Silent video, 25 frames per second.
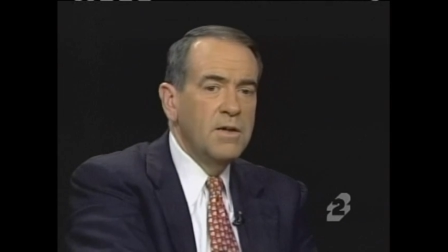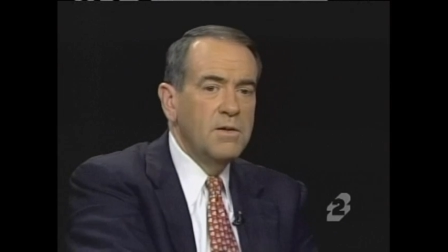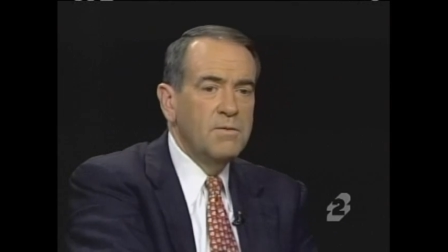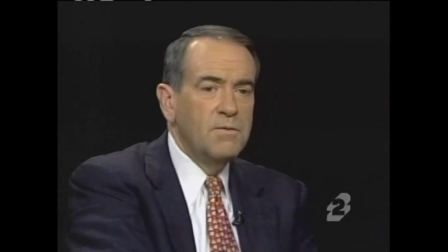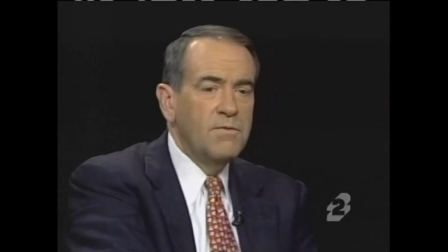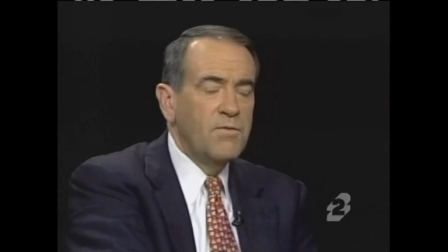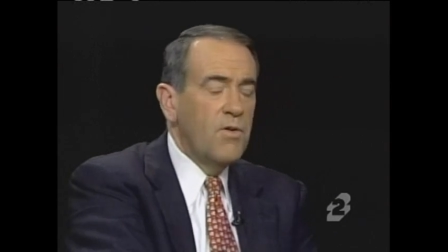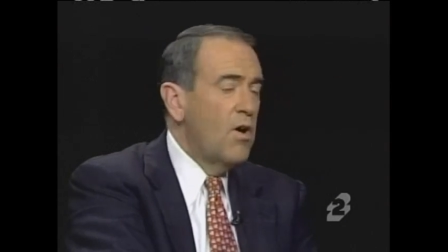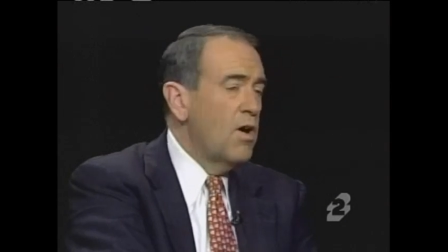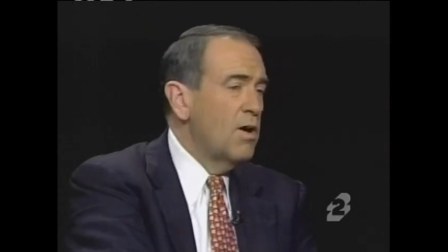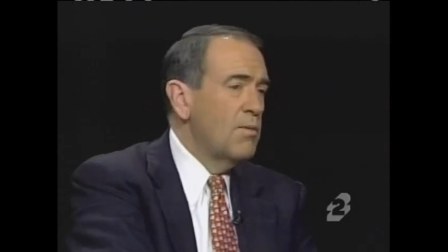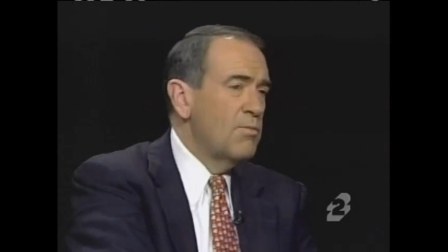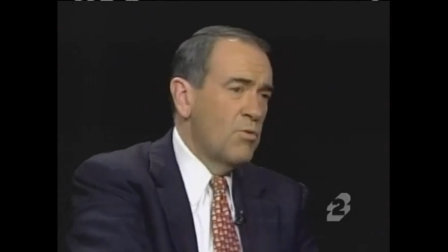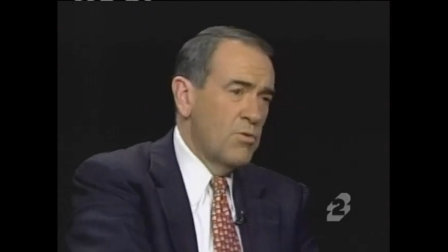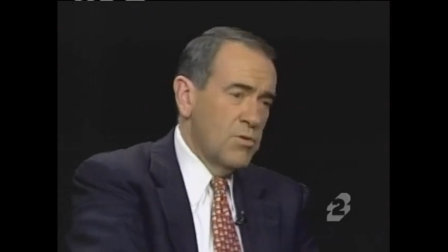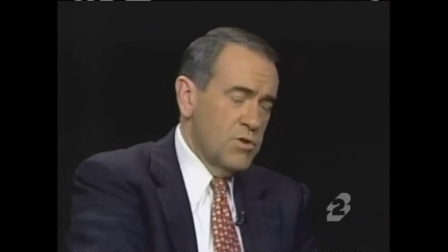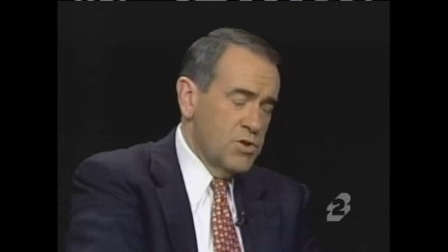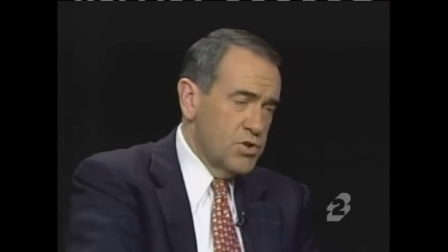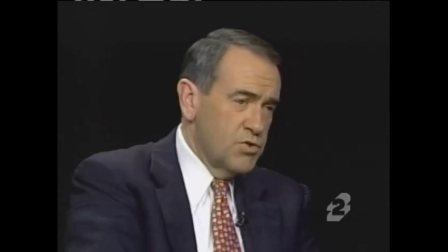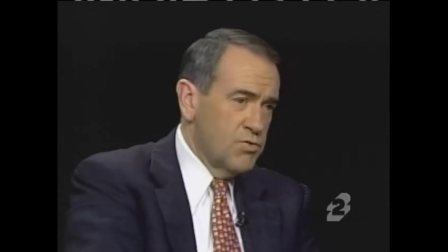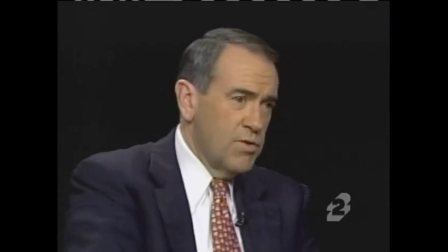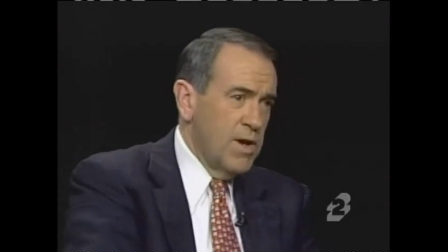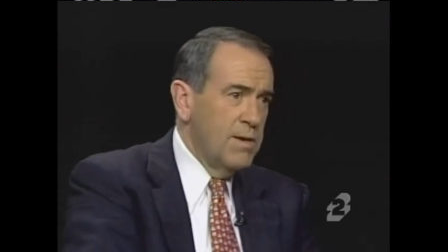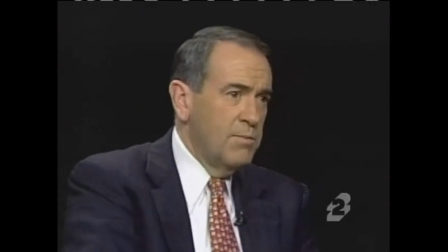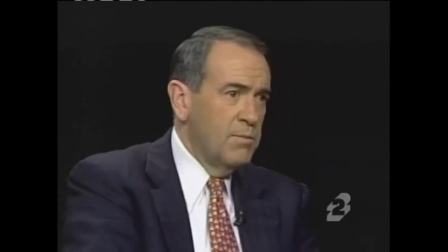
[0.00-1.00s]
far more
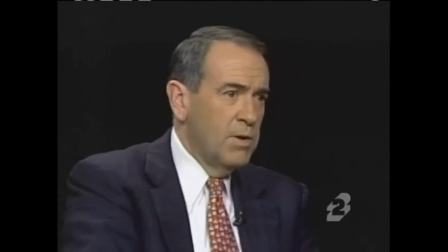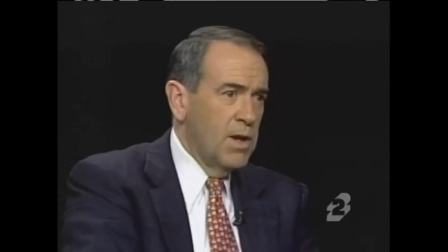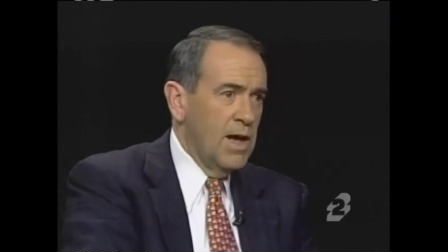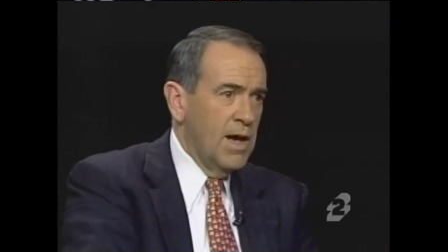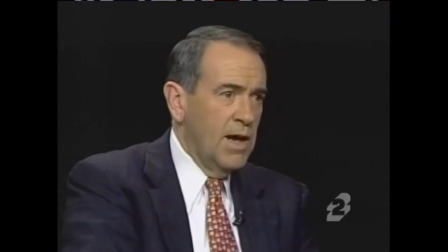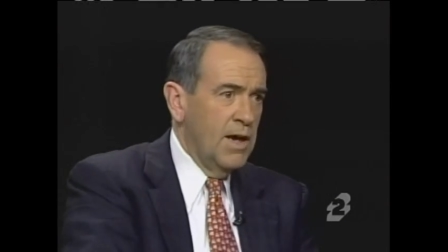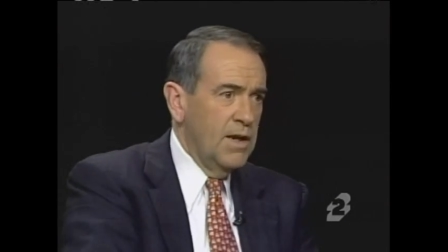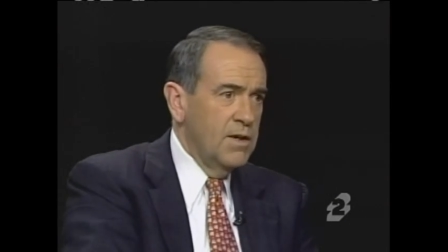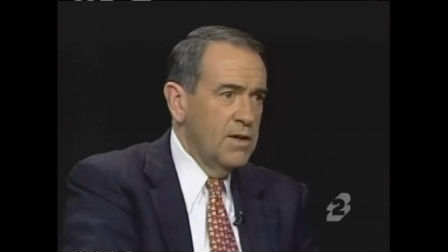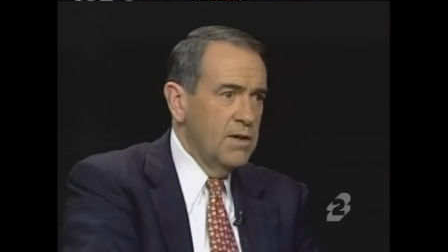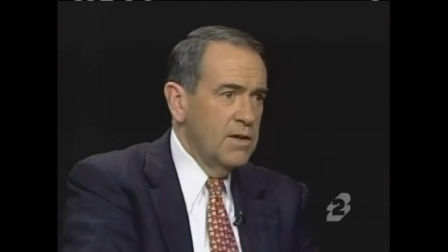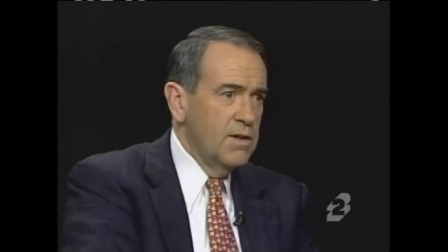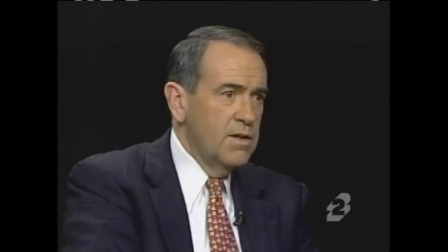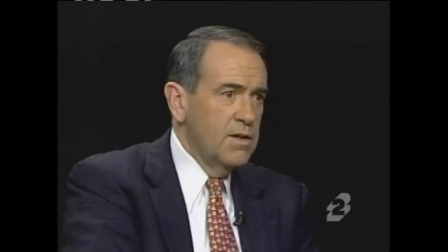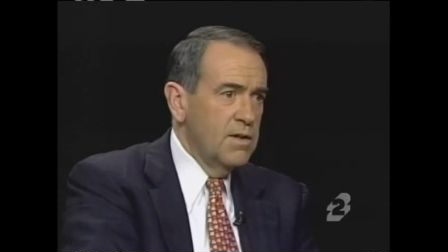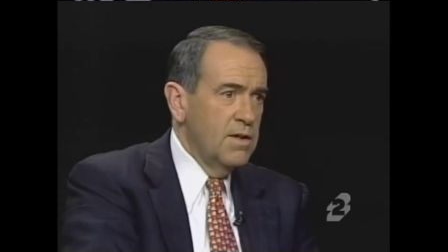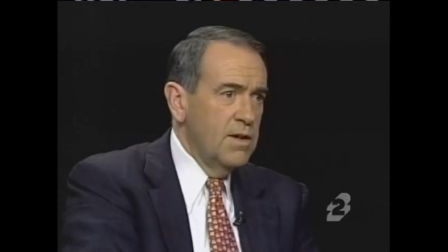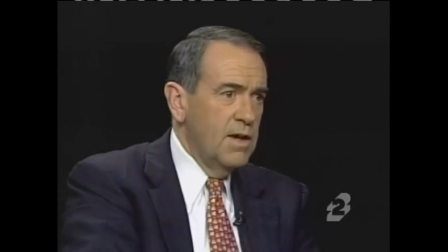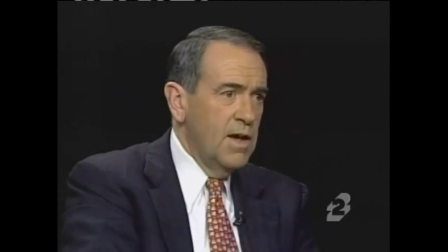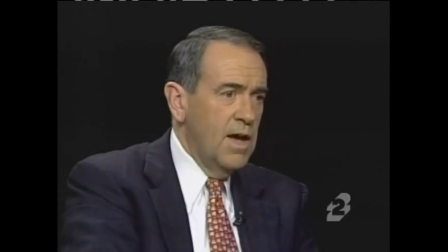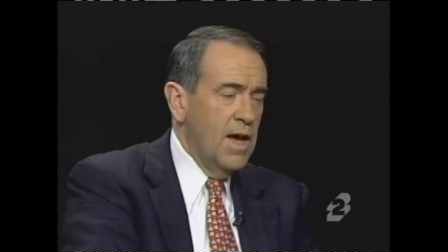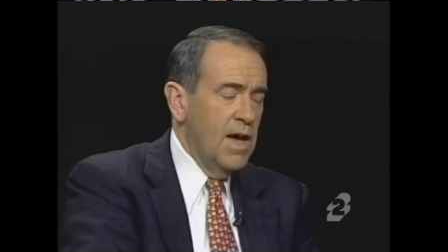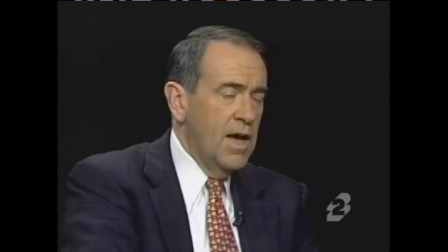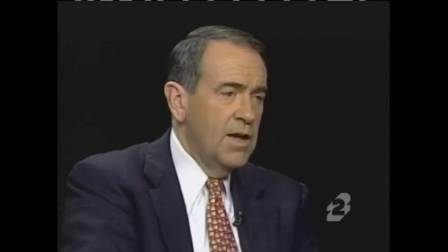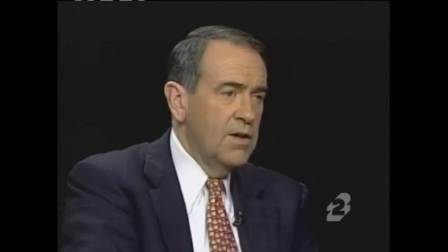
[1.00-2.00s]
streamlined
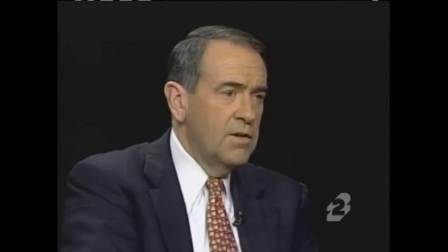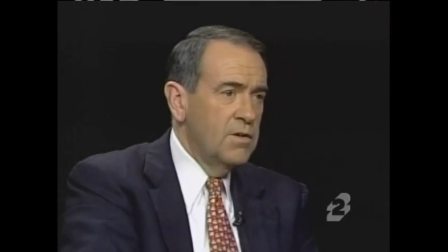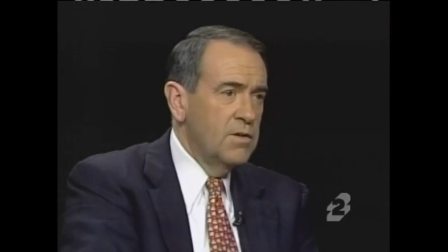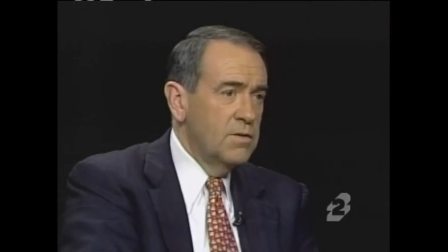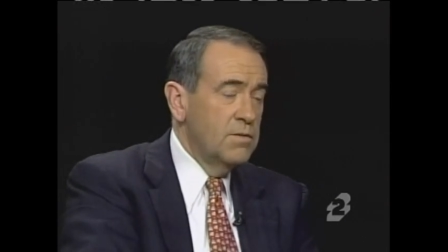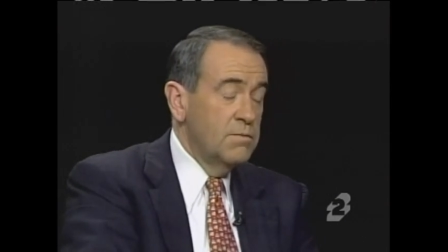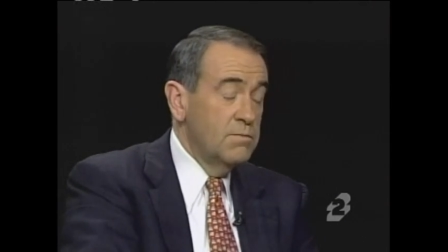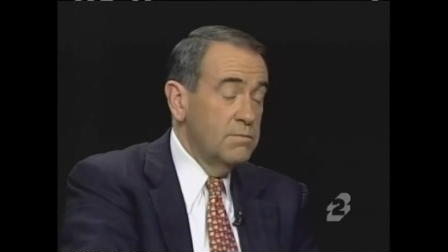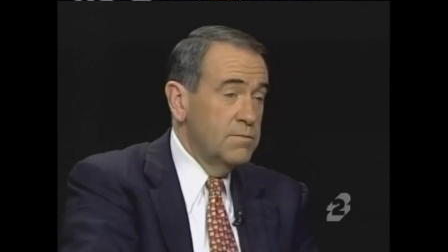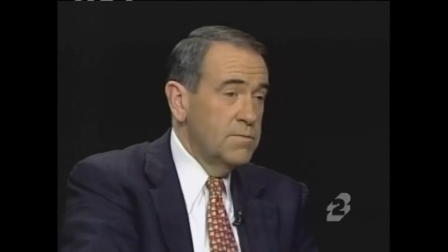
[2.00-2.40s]
and